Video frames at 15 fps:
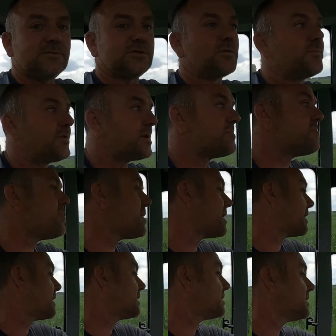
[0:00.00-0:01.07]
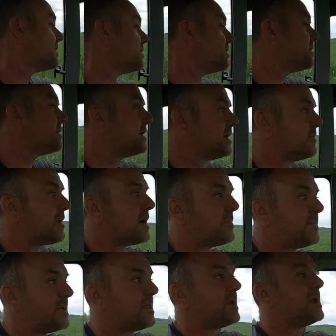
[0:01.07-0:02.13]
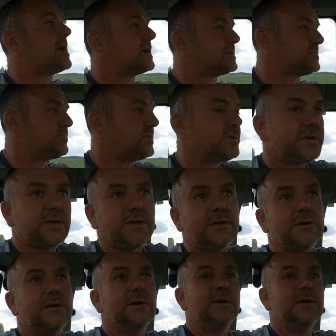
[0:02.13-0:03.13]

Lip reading: of something big, you know. He might be the next bloody